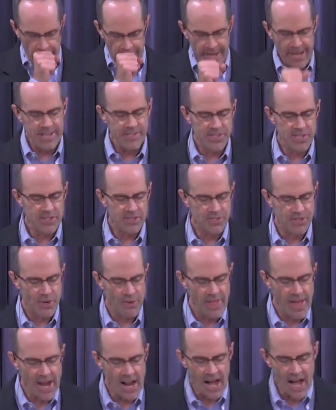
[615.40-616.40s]
he says, so
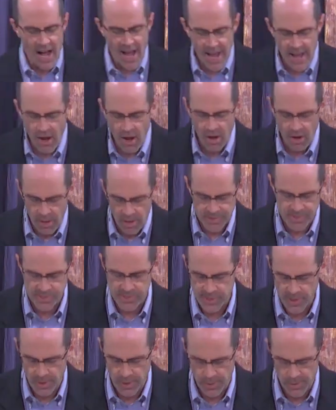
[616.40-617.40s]
that I
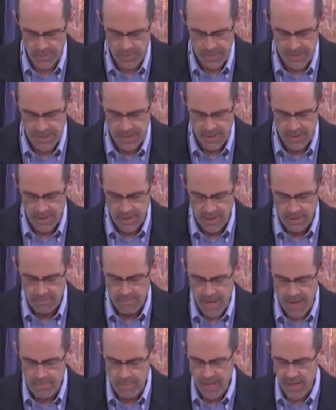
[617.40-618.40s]
also
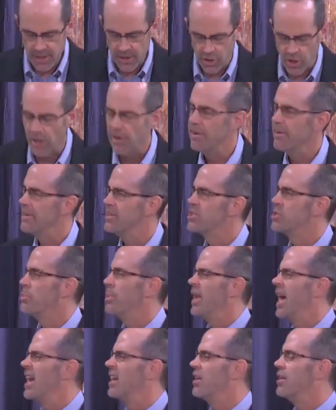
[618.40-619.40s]
may be encouraged
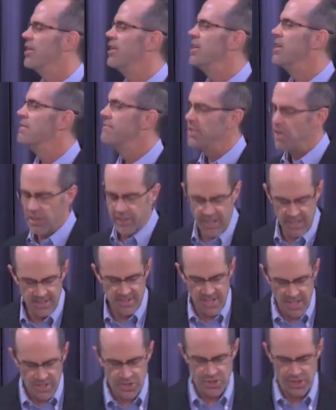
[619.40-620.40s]
when I learn of your
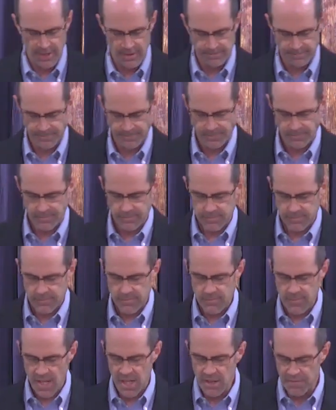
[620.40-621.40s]
condition.
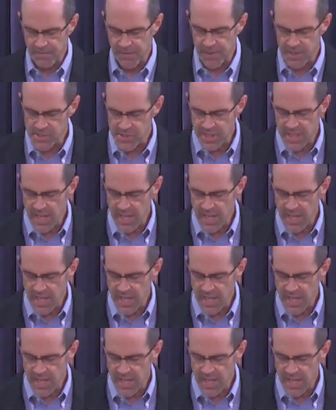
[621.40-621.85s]
And the first thing that